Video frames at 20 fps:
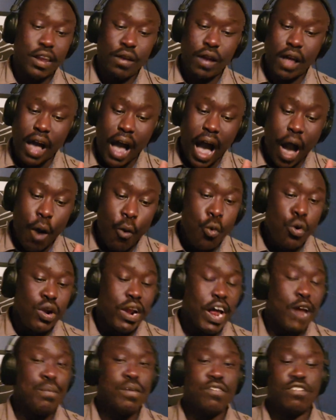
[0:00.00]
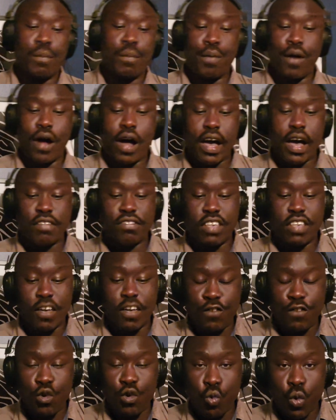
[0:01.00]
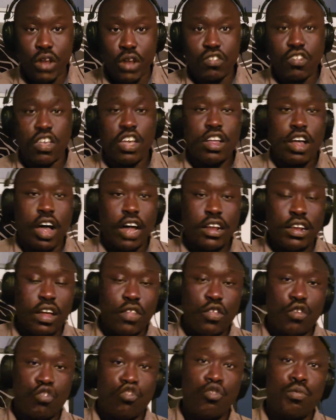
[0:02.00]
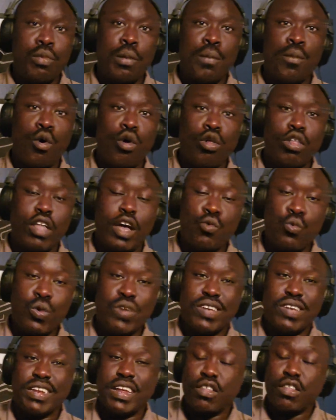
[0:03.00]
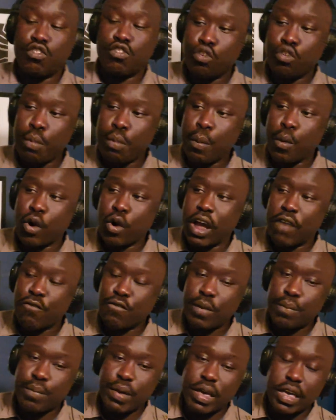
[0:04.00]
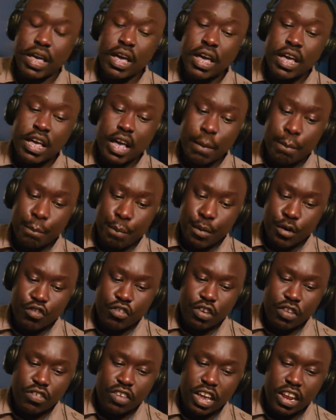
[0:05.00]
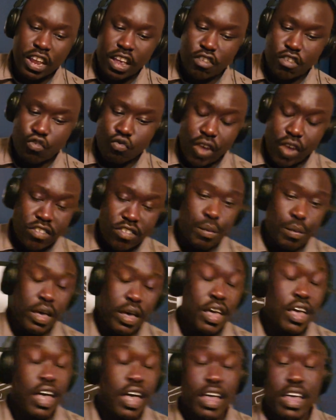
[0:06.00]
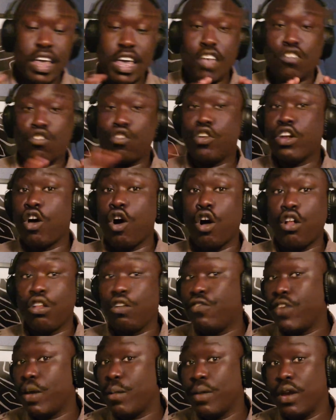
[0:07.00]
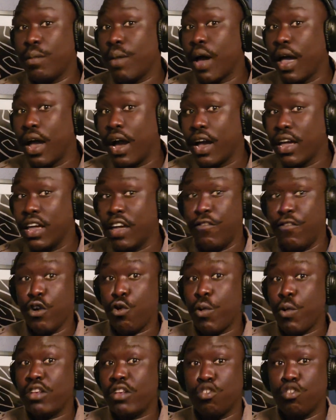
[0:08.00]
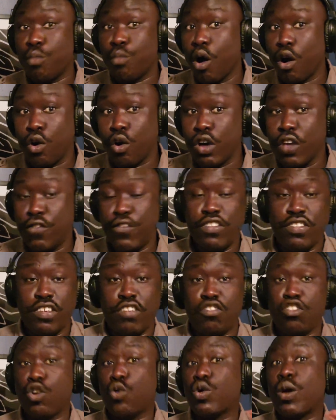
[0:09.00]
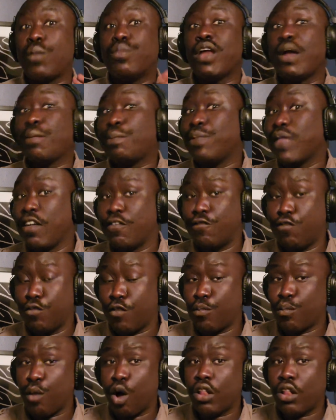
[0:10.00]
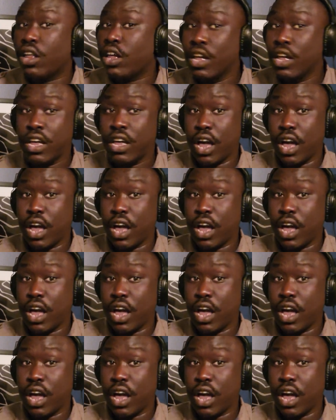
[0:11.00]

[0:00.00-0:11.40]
And I would not be surprised if he wins another Super Bowl and wins another Super Bowl MVP and puts this in his resume. He's already a Hall of Famer in my eye. If he quit tomorrow, if he says, you know what, I'm done playing football,